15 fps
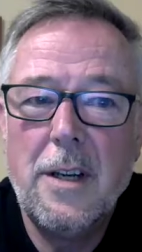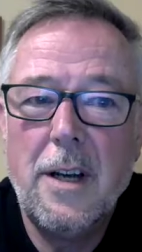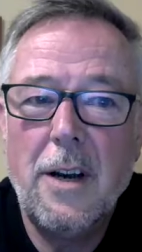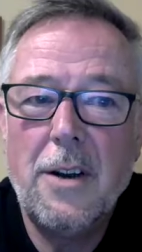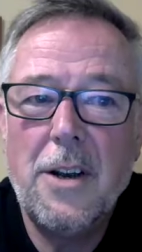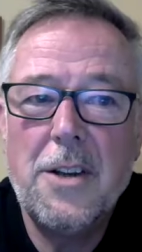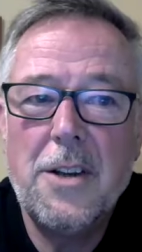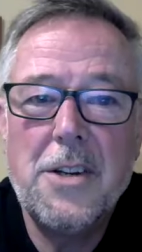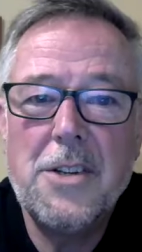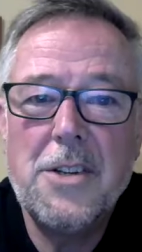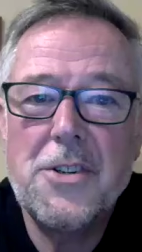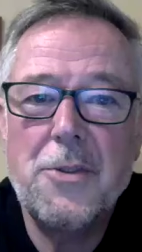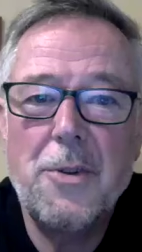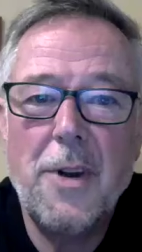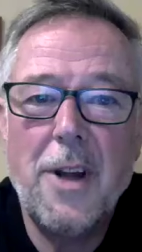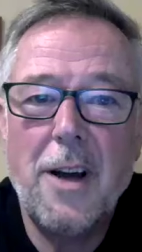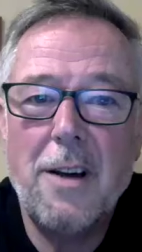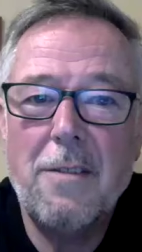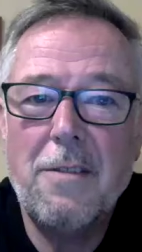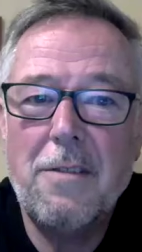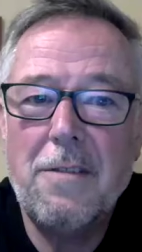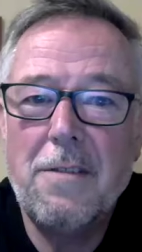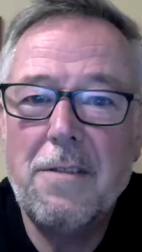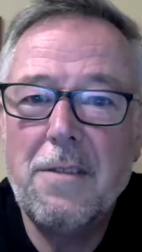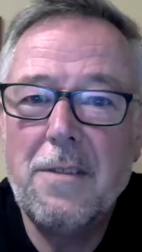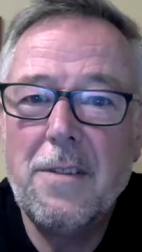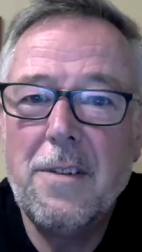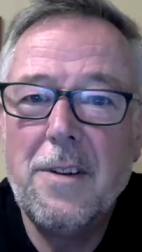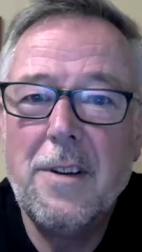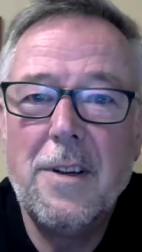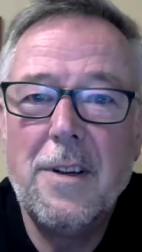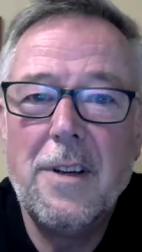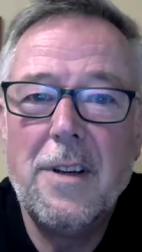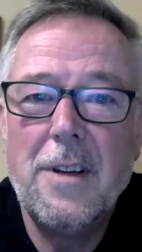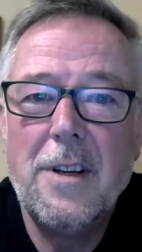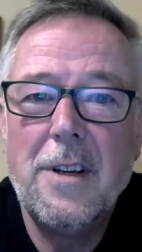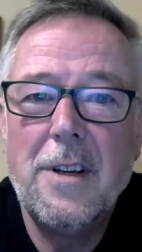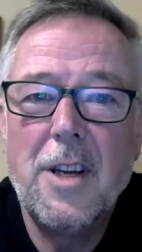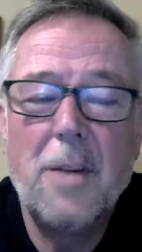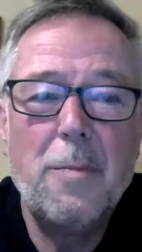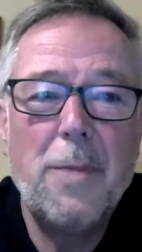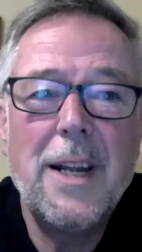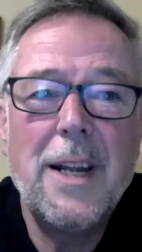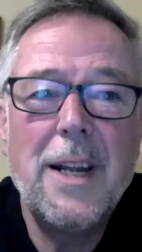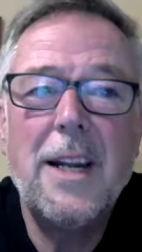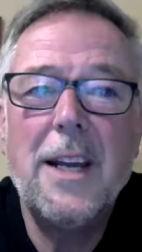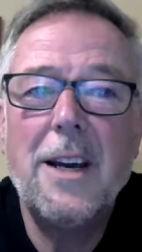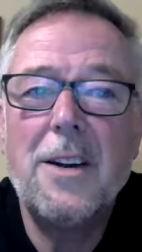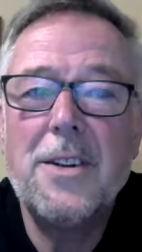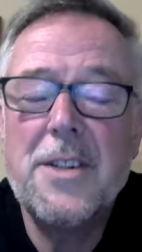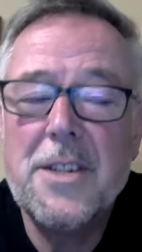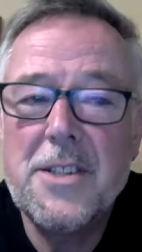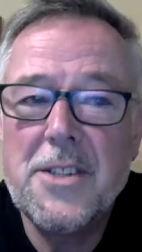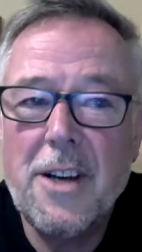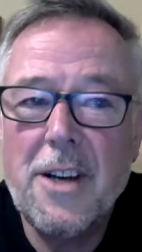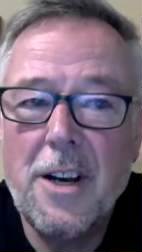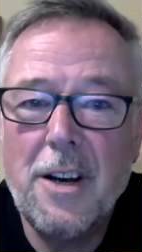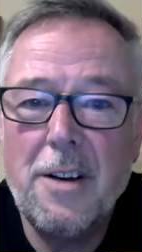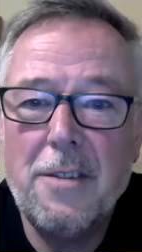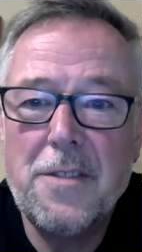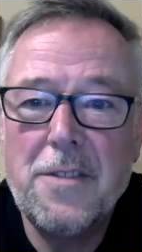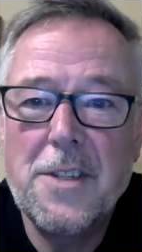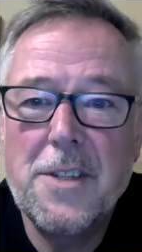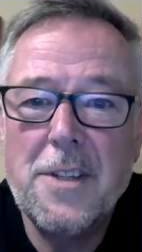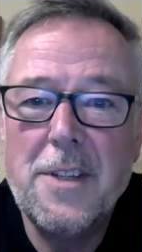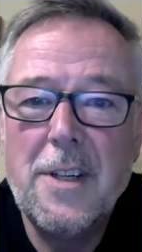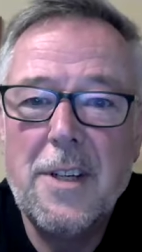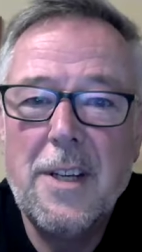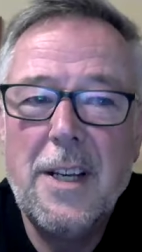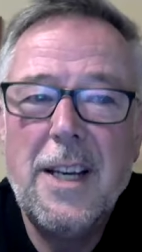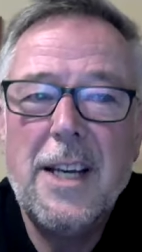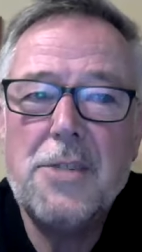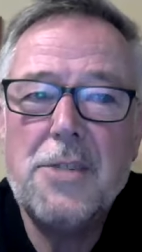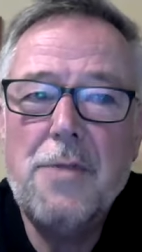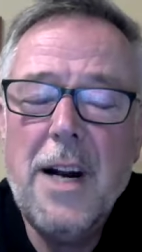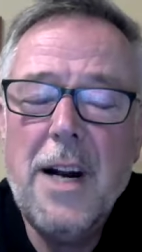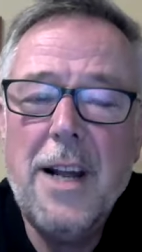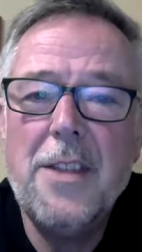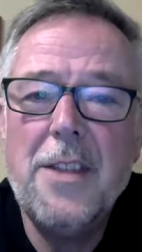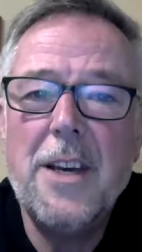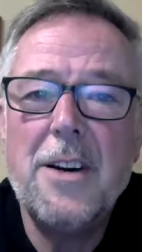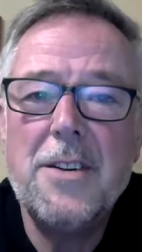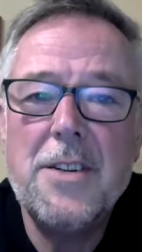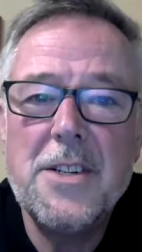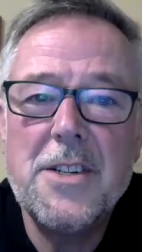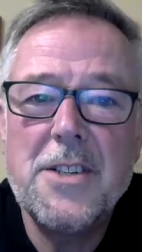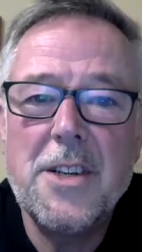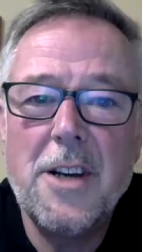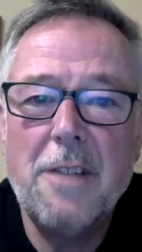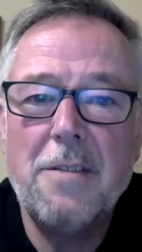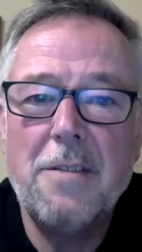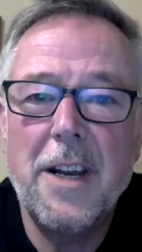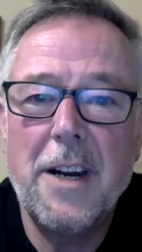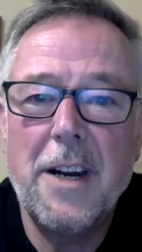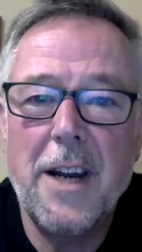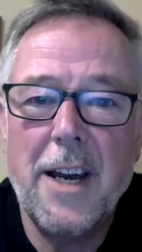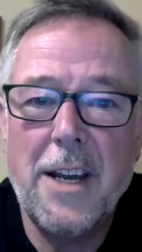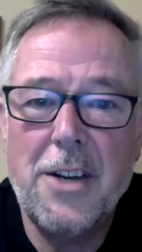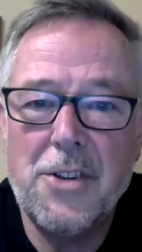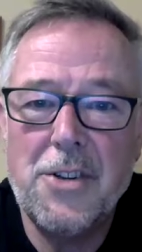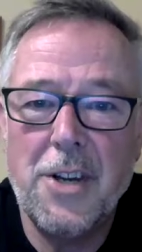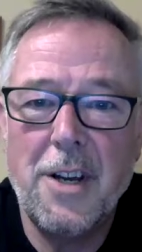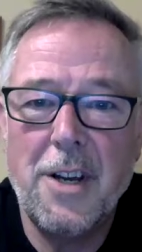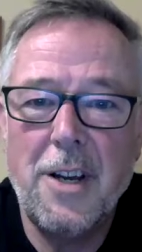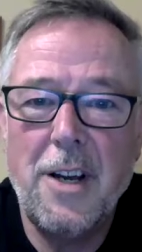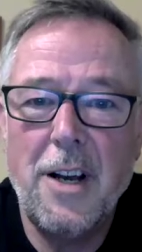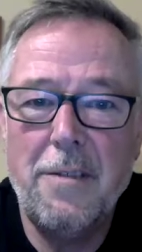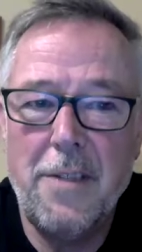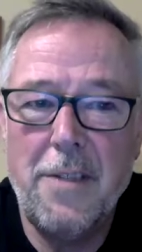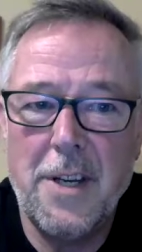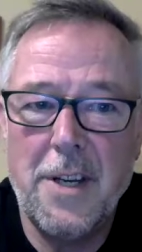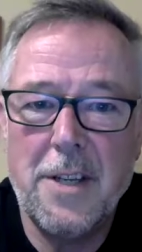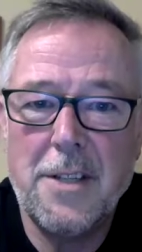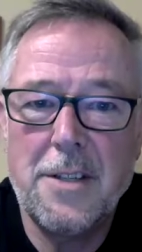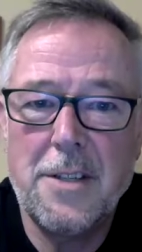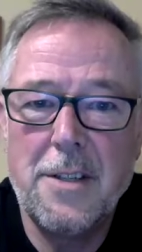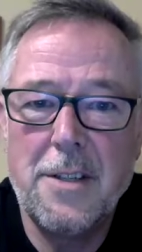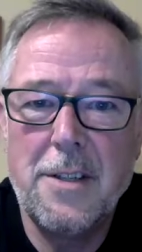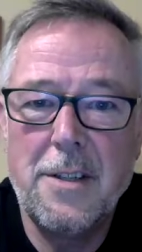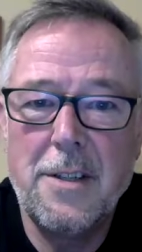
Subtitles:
Unconditional love completely undeserved. It's really the undeserving nature of this.